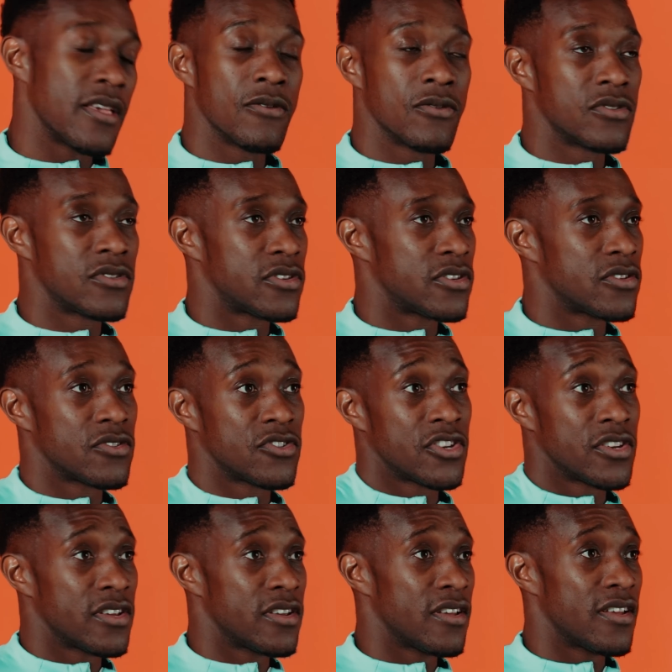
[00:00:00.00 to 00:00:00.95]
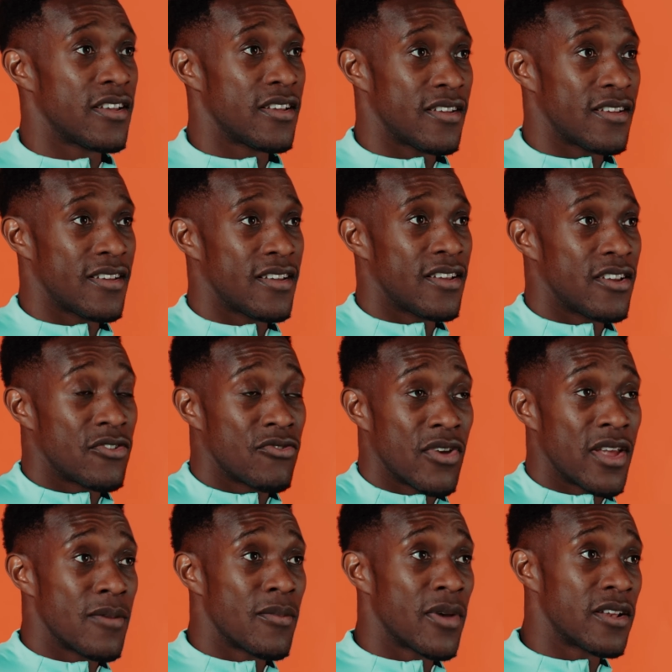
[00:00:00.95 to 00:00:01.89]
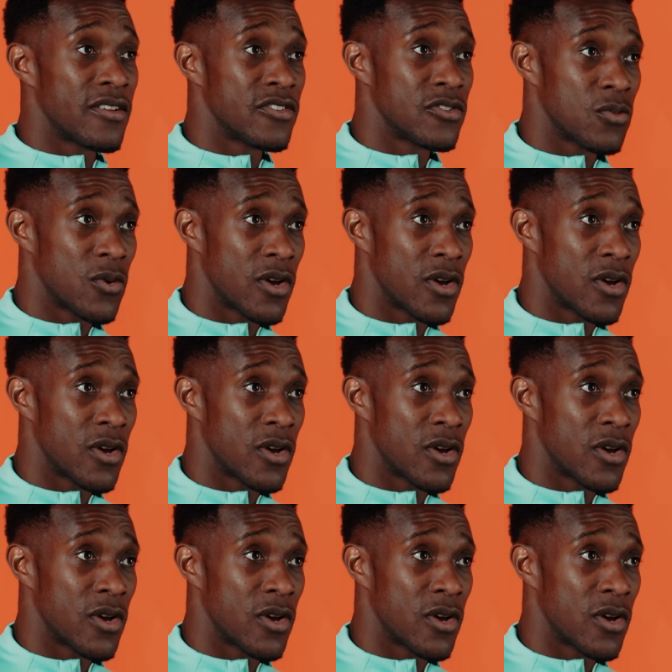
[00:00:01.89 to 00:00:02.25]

he was such a, a great man as